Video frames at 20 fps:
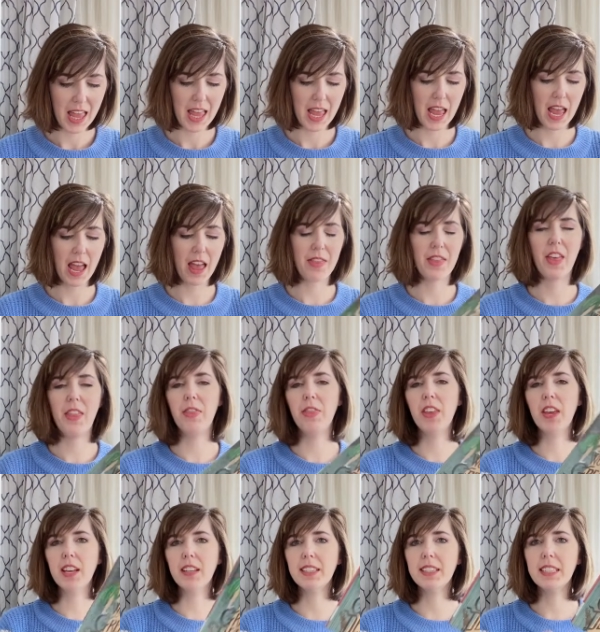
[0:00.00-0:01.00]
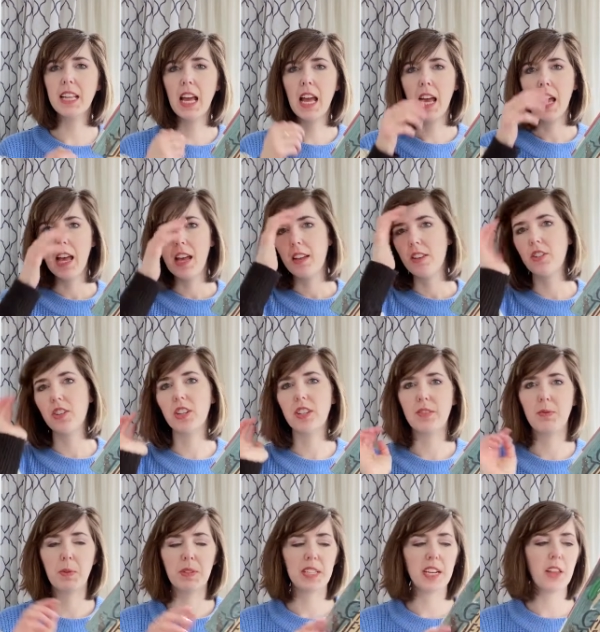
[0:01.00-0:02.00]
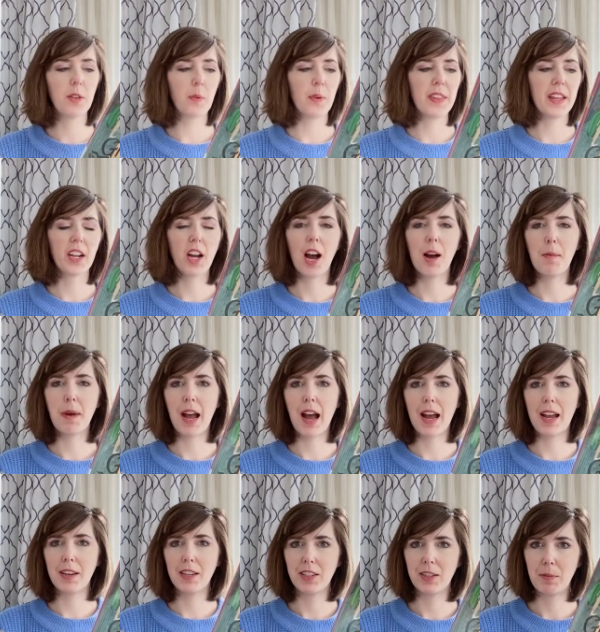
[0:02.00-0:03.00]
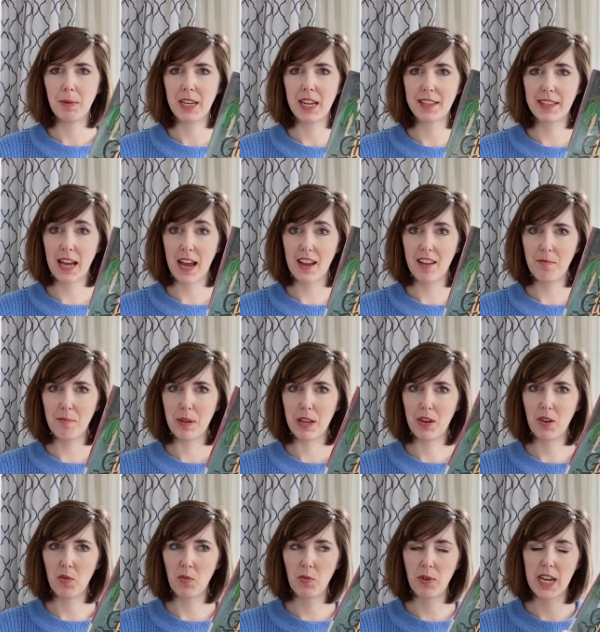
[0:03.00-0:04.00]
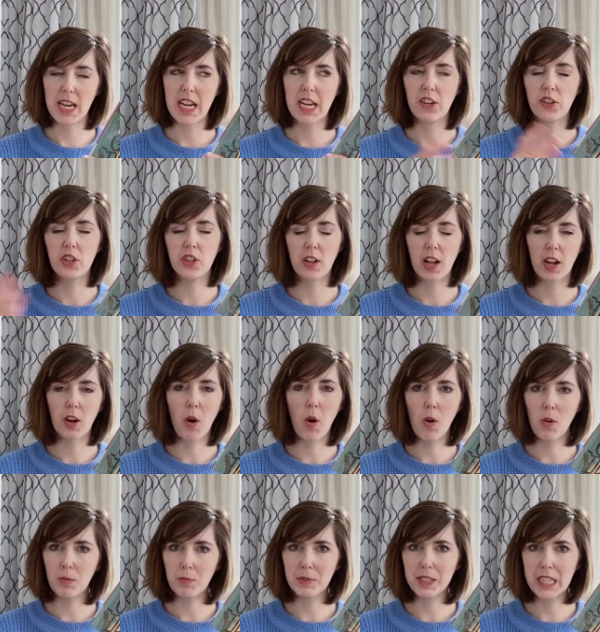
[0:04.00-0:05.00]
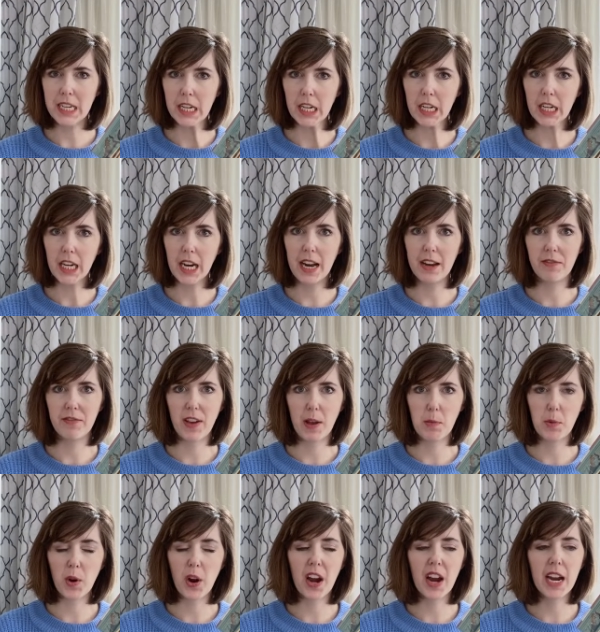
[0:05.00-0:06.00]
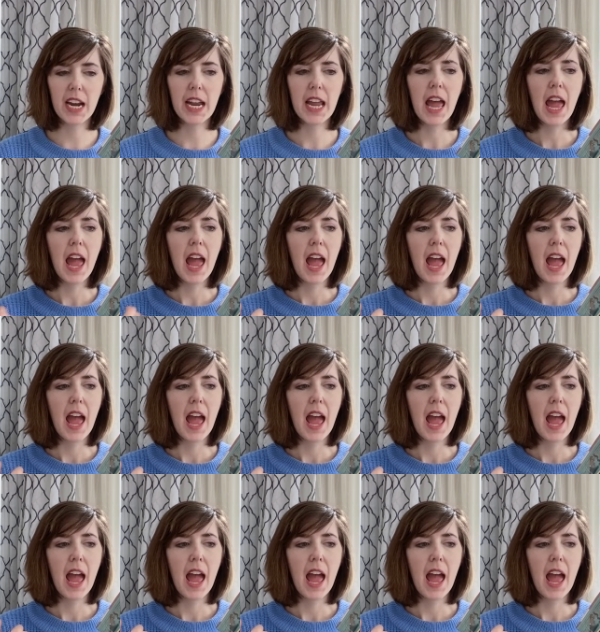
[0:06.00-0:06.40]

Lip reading: And then this just was another one that caught my eye just because I've been reading Sherlock Holmes here in February.